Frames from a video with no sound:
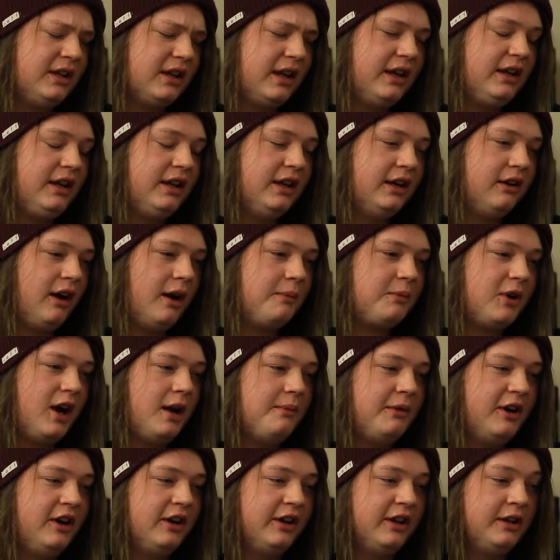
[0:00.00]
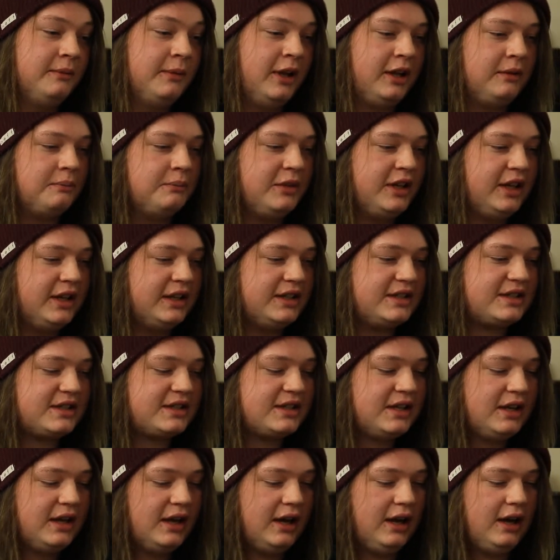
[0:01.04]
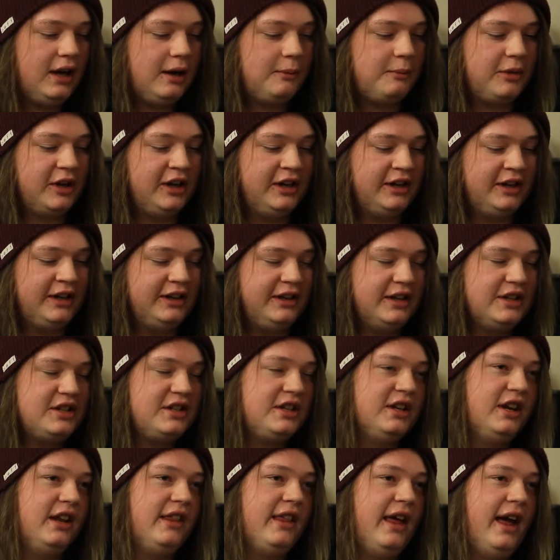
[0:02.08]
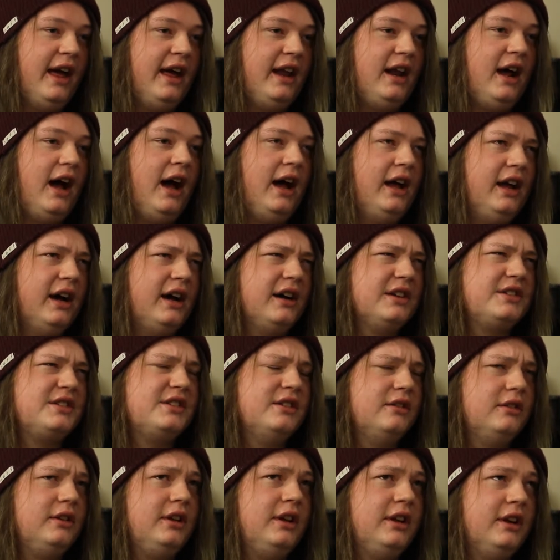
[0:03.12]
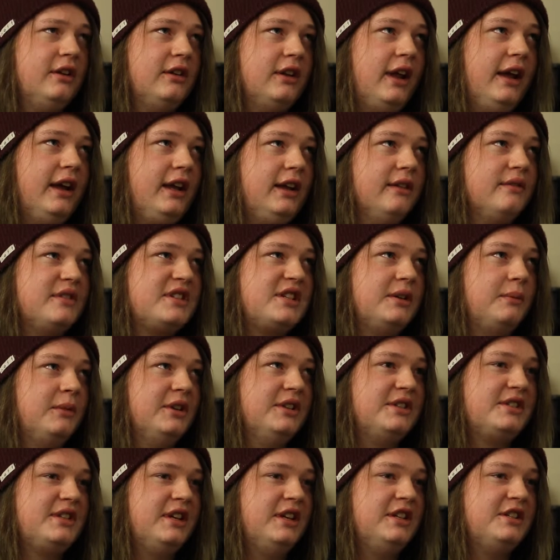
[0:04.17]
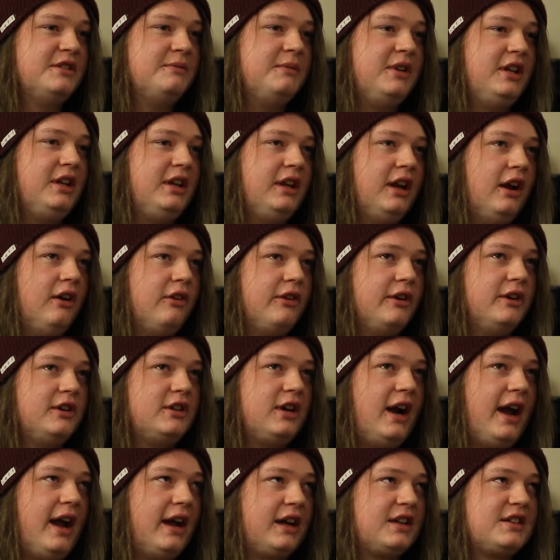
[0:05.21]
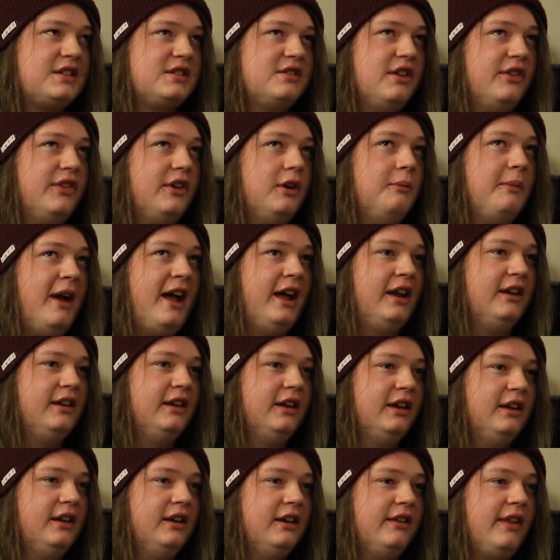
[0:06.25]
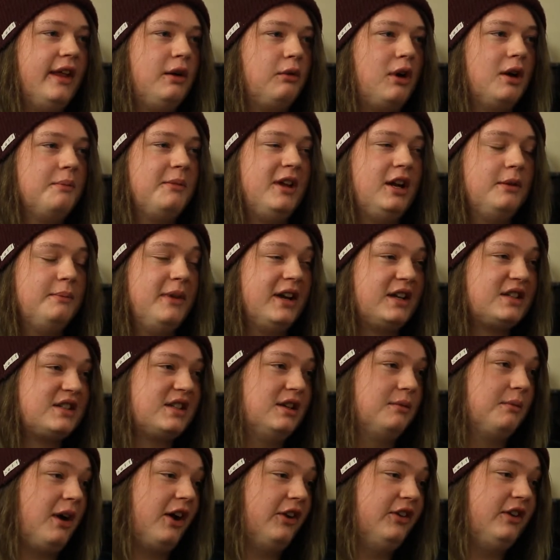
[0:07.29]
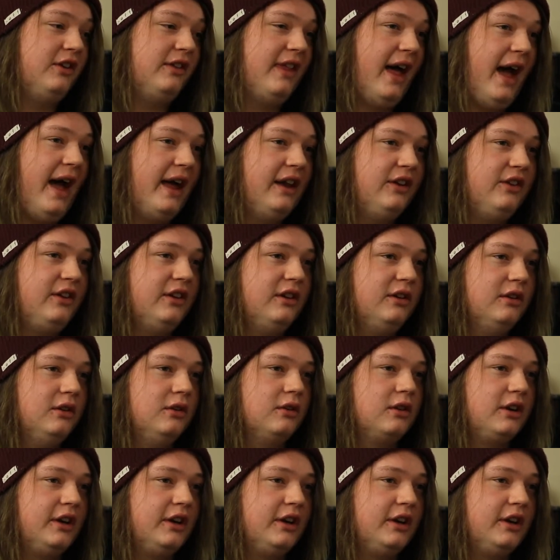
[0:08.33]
Like, I primarily make beats. But in addition to that, I also, like if someone sends me, their tracks that their band did and they want me to mix them, I'll do that too.